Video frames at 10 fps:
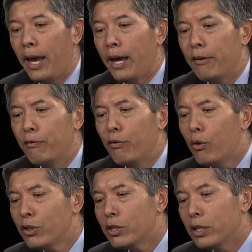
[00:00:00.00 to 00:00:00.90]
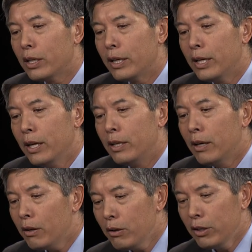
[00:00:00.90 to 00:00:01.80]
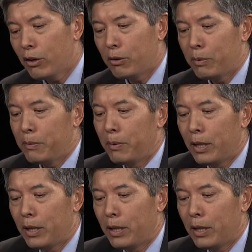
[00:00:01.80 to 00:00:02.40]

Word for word: And fortunately, not only are there people